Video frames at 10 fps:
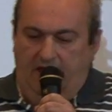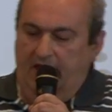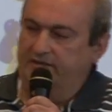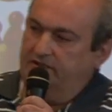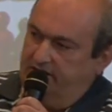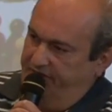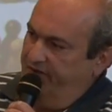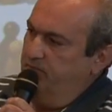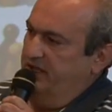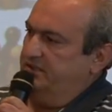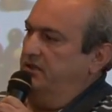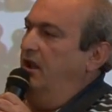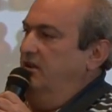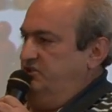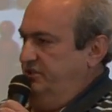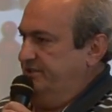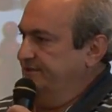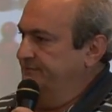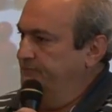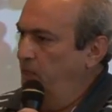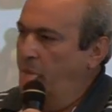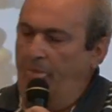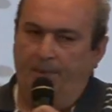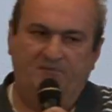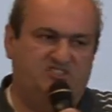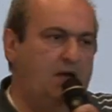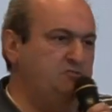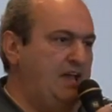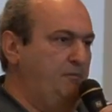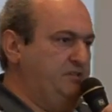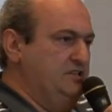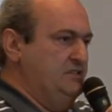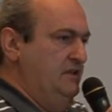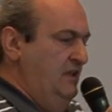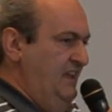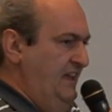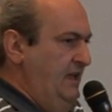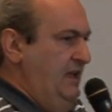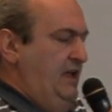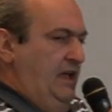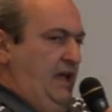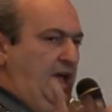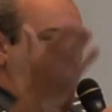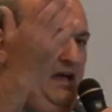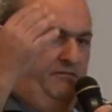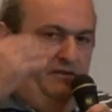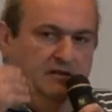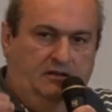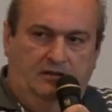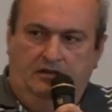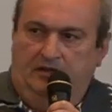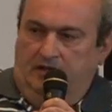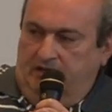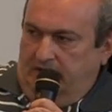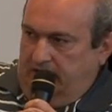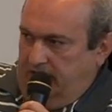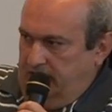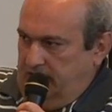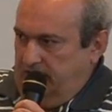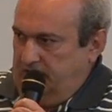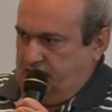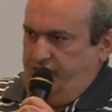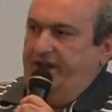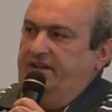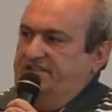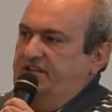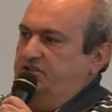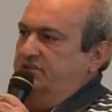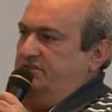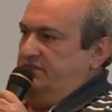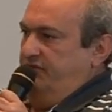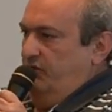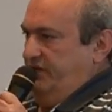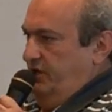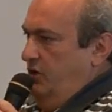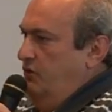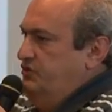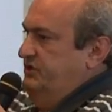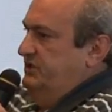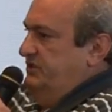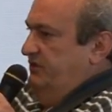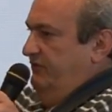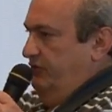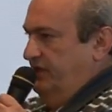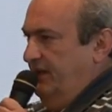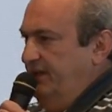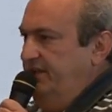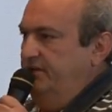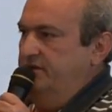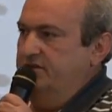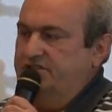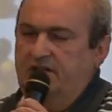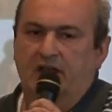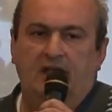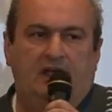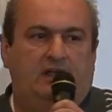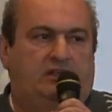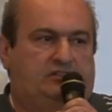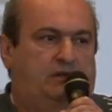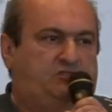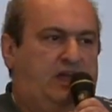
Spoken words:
And the different methodologies. Some chapters have training sessions for their coaches, for their leaders. Some